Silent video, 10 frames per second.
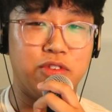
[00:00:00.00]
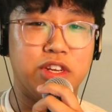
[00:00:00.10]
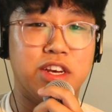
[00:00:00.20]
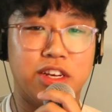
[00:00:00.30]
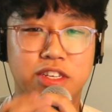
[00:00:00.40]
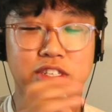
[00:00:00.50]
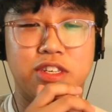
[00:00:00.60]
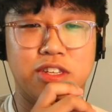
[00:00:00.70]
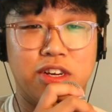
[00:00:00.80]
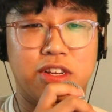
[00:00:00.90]
day's
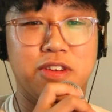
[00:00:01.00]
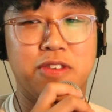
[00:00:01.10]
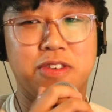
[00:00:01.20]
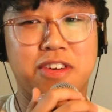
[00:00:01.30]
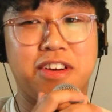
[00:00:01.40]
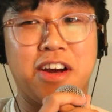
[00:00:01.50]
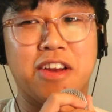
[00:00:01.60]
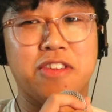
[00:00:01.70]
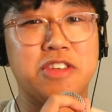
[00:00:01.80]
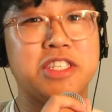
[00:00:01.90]
like kind
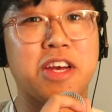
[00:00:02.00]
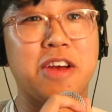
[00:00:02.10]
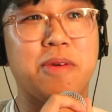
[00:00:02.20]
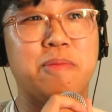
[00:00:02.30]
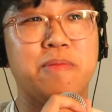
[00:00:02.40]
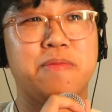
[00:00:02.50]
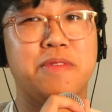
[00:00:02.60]
of the same